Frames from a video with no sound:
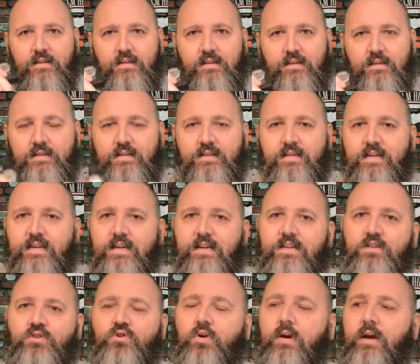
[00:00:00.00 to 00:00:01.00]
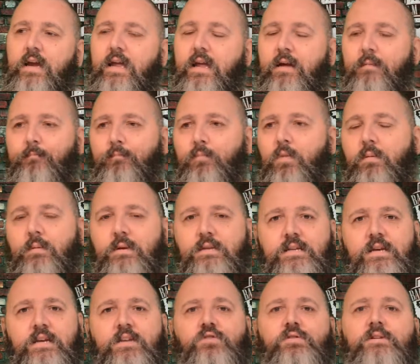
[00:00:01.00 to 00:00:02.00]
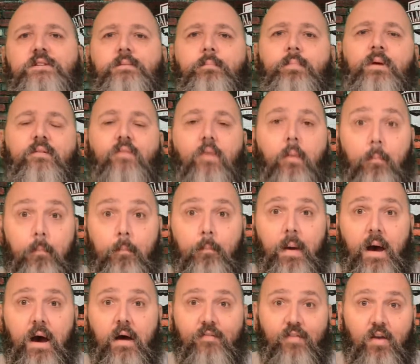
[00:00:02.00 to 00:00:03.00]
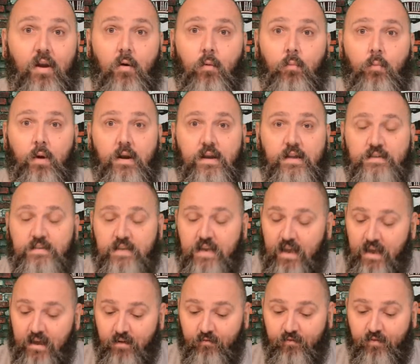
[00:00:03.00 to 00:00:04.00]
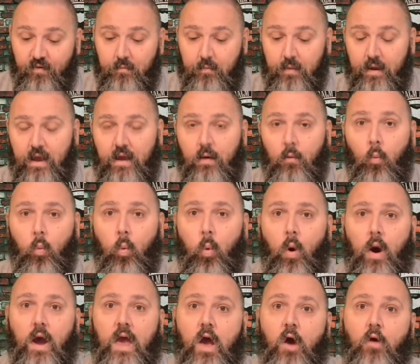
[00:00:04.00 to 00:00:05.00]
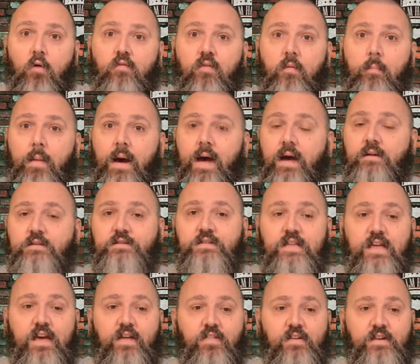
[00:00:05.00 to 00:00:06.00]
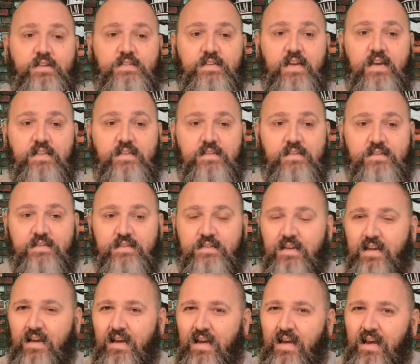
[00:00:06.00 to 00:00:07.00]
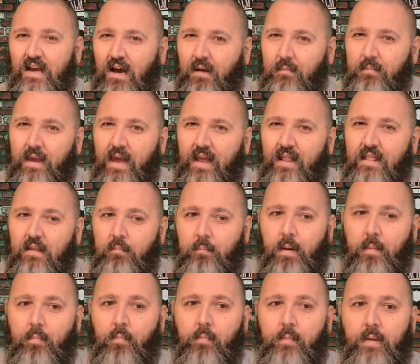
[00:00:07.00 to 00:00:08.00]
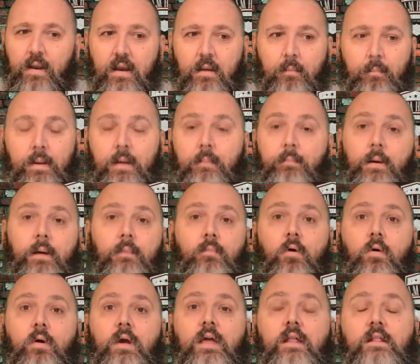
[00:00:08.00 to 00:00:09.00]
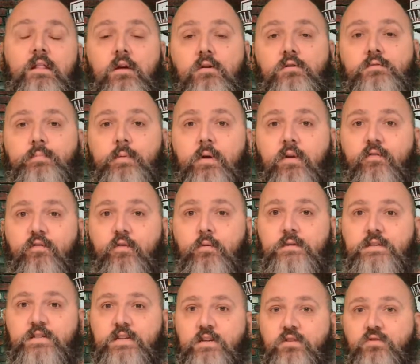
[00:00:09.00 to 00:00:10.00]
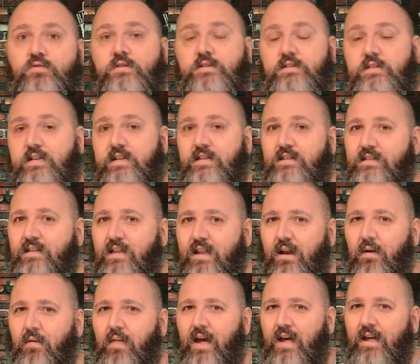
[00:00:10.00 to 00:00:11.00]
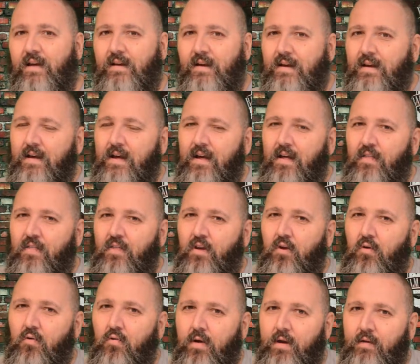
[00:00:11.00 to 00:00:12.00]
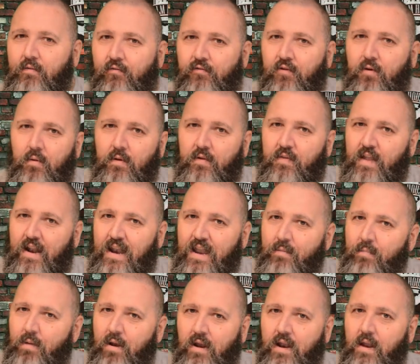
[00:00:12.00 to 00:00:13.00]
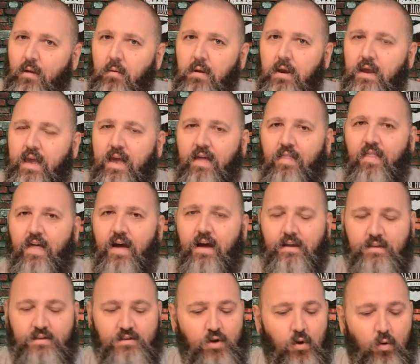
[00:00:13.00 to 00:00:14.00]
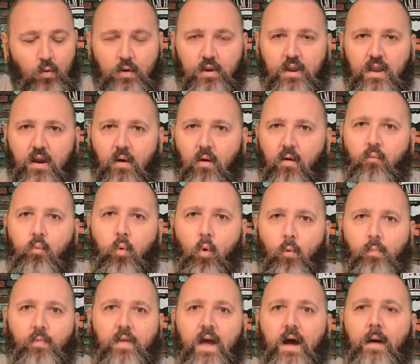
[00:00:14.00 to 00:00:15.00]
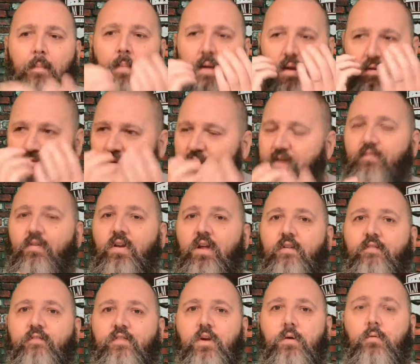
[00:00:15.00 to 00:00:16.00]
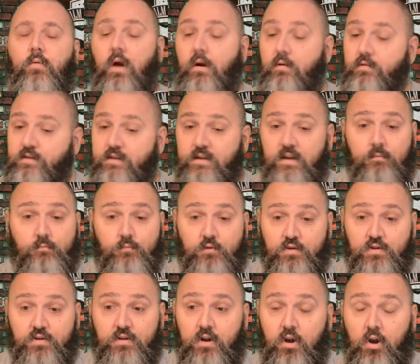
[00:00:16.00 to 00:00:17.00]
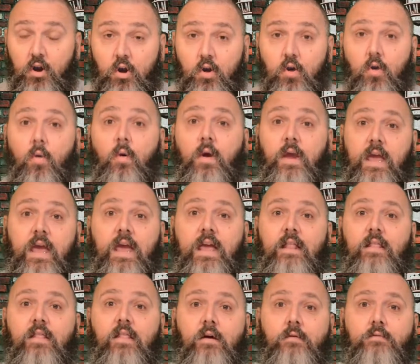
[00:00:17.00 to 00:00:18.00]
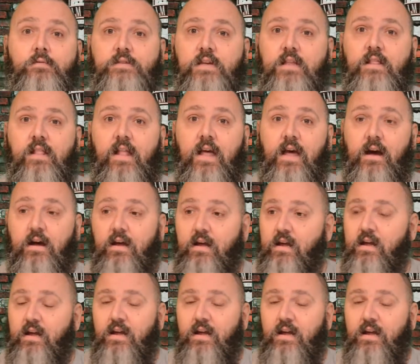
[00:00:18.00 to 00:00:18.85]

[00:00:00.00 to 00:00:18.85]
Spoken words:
The tea tree, tea tree's a bit of a powerful old one, isn't it? And for me, it way overpowers the other scents. I'm getting the peppermint a bit, but I'm not getting those beautiful citrusness. The grapefruit and the lemon, I don't get that at all. And I've warmed it up and I've given it a few goes, and I'm just not getting those in there.